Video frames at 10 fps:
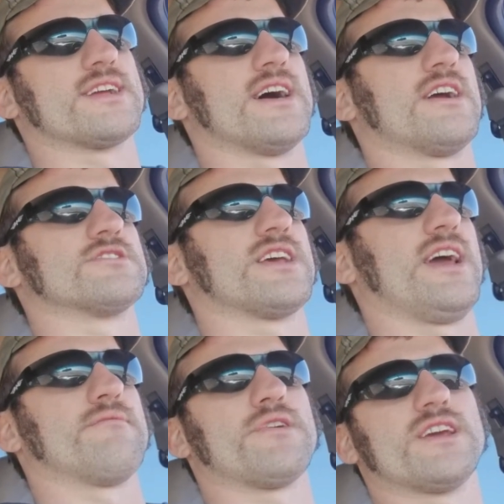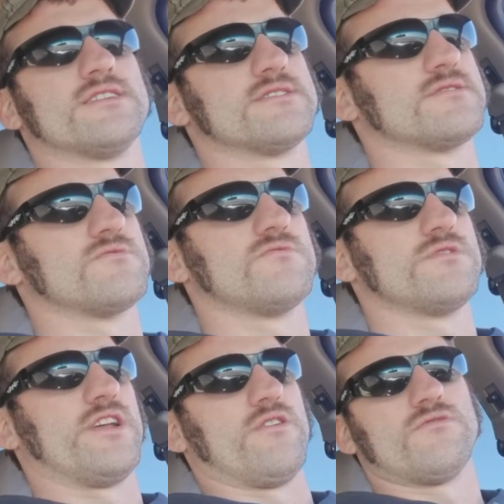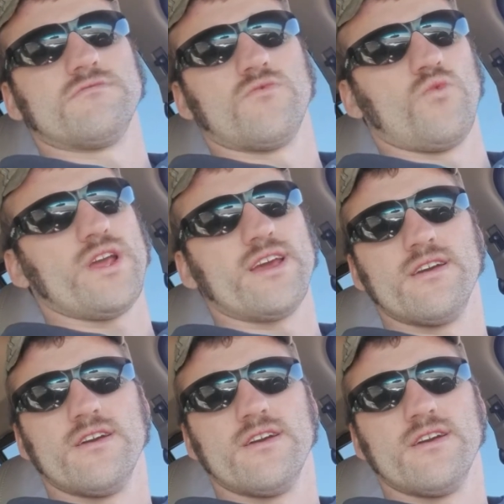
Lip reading: tires can, because, you know, we